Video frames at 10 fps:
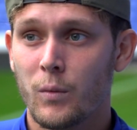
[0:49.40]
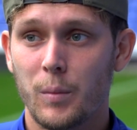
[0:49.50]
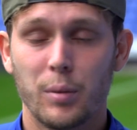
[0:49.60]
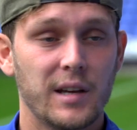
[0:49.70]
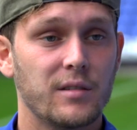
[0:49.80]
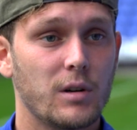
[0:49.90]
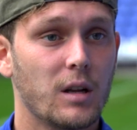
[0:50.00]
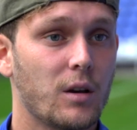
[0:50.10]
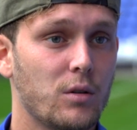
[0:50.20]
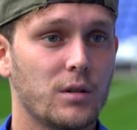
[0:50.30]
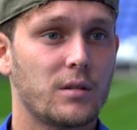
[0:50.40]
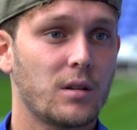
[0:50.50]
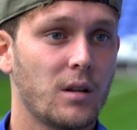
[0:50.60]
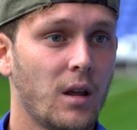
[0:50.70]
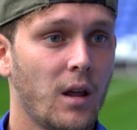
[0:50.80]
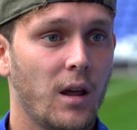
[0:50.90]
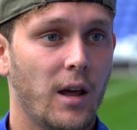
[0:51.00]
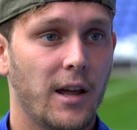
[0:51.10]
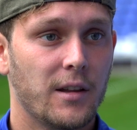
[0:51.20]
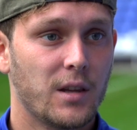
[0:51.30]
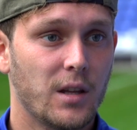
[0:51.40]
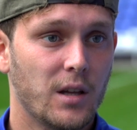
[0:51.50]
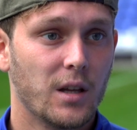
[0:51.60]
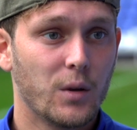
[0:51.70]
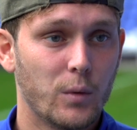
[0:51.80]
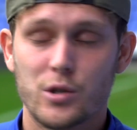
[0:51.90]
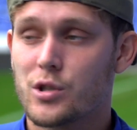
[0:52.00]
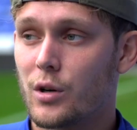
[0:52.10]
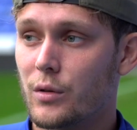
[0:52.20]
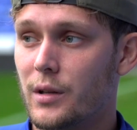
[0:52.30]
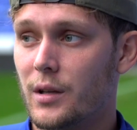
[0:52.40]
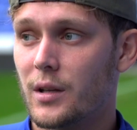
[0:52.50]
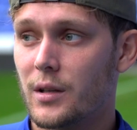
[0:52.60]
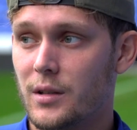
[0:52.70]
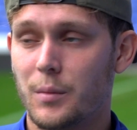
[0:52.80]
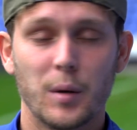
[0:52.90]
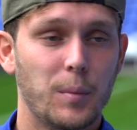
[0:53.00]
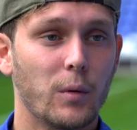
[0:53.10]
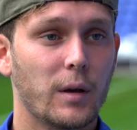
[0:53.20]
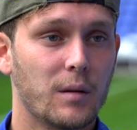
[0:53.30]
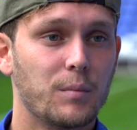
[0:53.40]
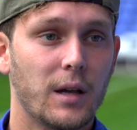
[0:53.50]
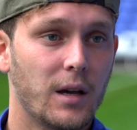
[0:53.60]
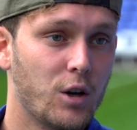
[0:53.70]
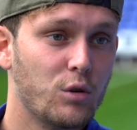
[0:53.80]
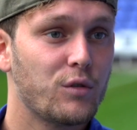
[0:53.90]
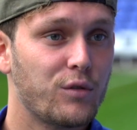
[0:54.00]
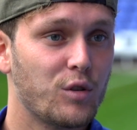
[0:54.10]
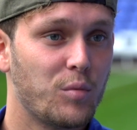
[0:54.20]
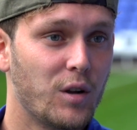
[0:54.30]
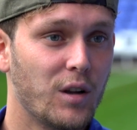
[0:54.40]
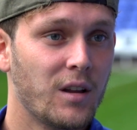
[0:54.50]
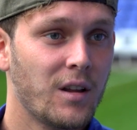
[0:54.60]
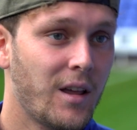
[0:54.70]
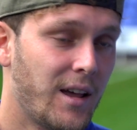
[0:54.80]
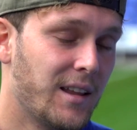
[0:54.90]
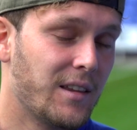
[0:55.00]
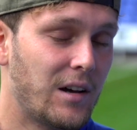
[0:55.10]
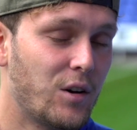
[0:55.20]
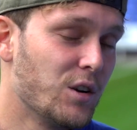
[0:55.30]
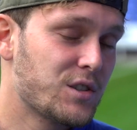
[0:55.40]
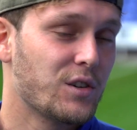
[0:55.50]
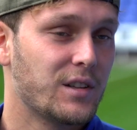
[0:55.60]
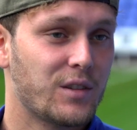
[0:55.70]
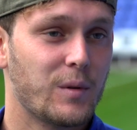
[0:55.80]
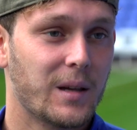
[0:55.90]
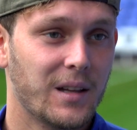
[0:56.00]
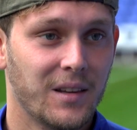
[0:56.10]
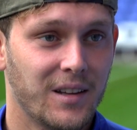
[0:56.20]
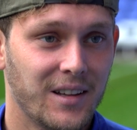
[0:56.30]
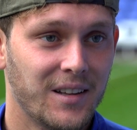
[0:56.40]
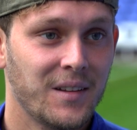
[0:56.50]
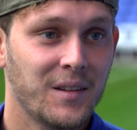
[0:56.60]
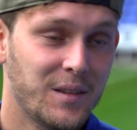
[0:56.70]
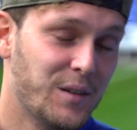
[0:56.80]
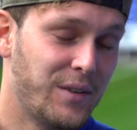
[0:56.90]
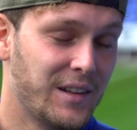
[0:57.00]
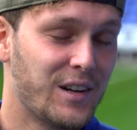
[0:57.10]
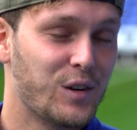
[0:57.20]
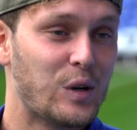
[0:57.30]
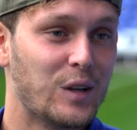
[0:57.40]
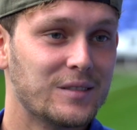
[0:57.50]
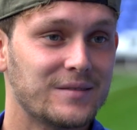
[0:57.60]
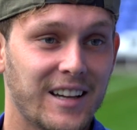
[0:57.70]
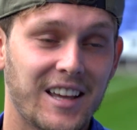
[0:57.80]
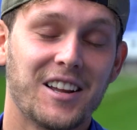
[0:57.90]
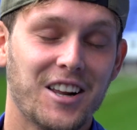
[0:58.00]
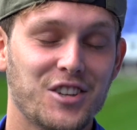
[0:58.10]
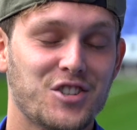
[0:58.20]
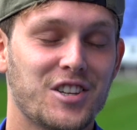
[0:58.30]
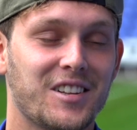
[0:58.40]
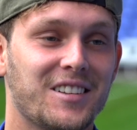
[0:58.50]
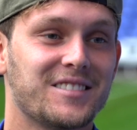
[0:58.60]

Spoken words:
we played really good, and we showed the people we can play a good football, and also that we can defend our goal again, clean sheet.